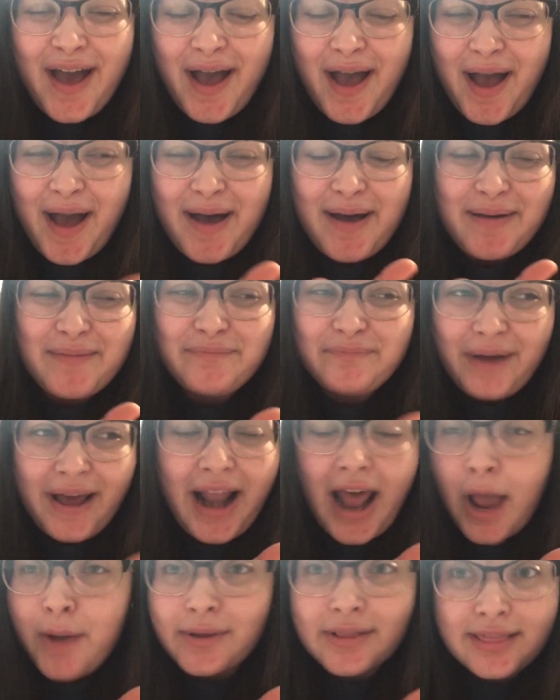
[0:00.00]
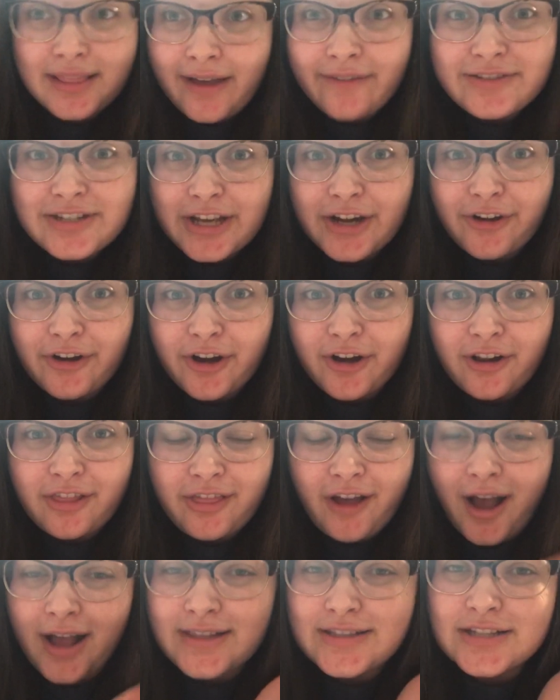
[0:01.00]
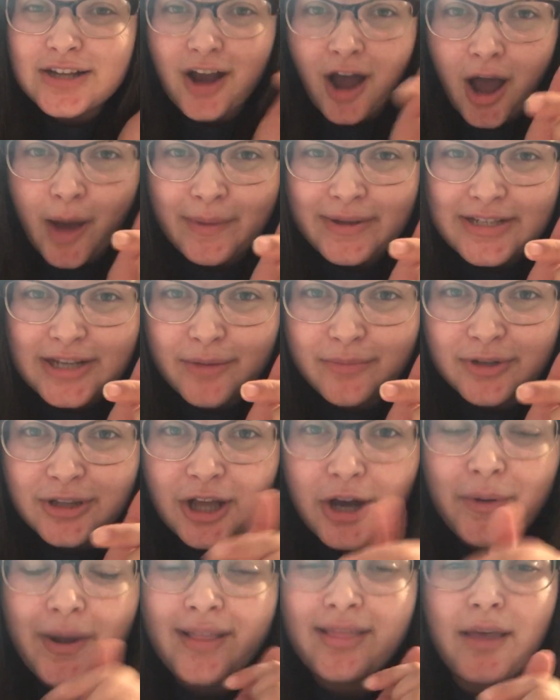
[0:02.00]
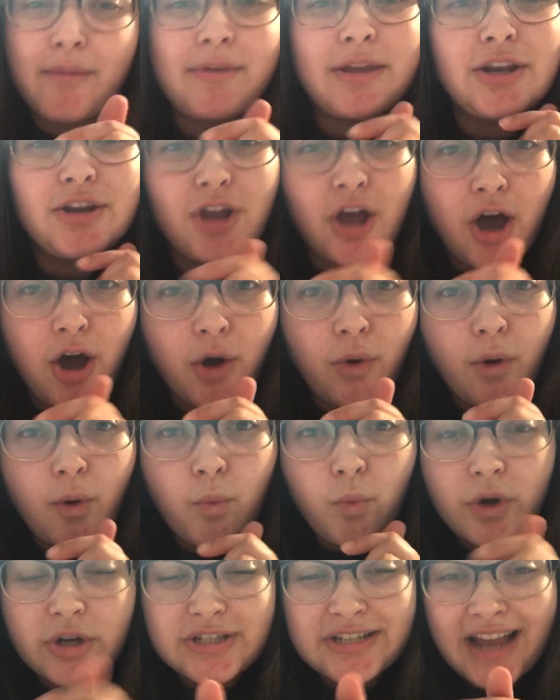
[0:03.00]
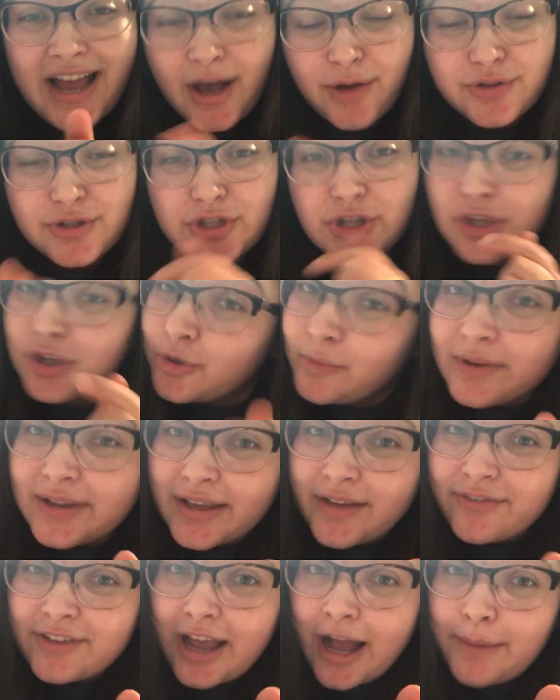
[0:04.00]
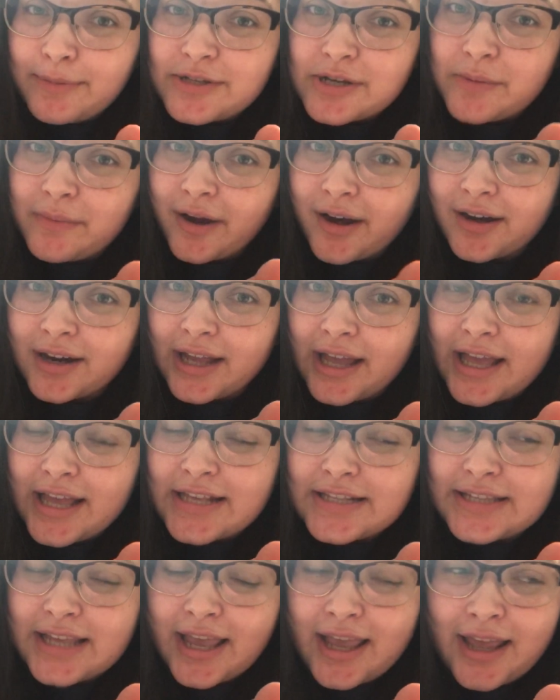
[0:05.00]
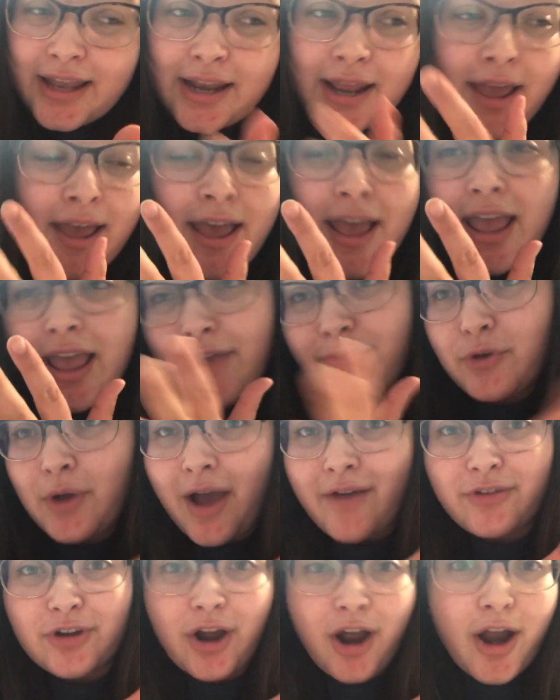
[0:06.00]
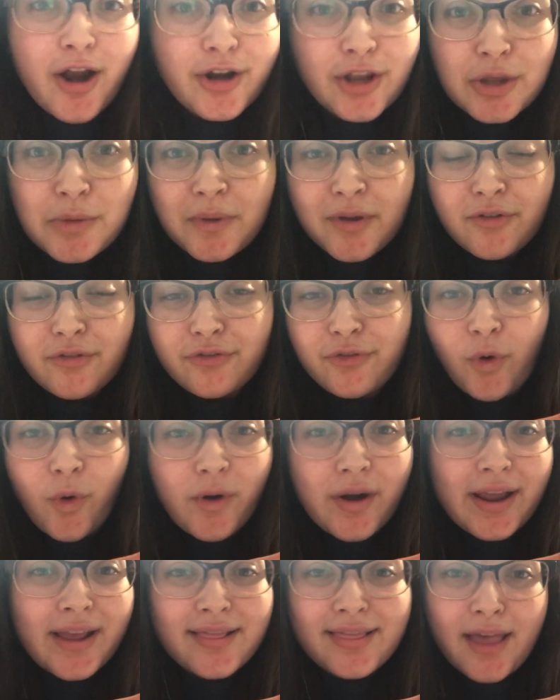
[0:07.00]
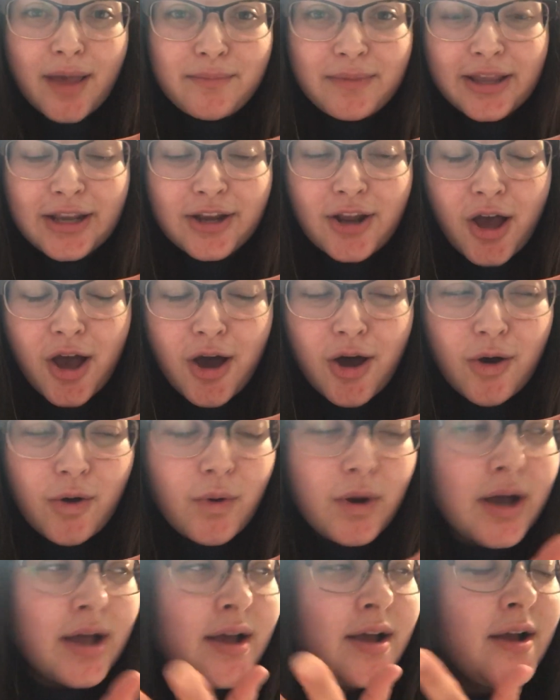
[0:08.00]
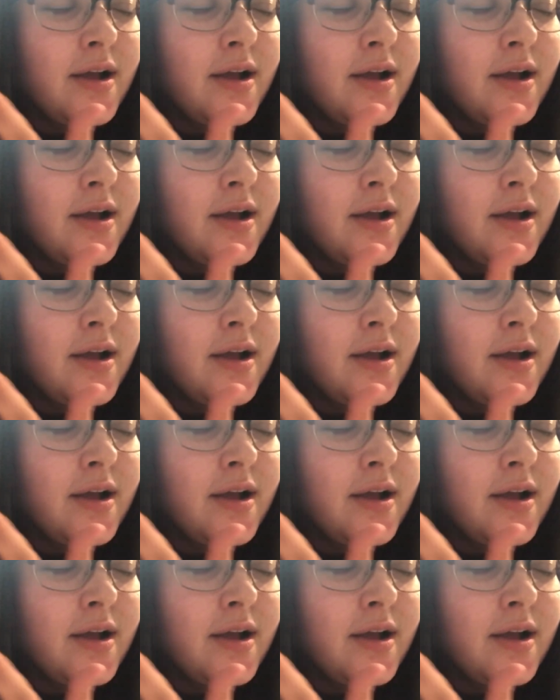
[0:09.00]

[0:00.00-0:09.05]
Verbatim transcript: Uh, but I would love to hear your thoughts. Comment down below and let me know which house you believe Captain America is in. If you have an argument for it, let me know.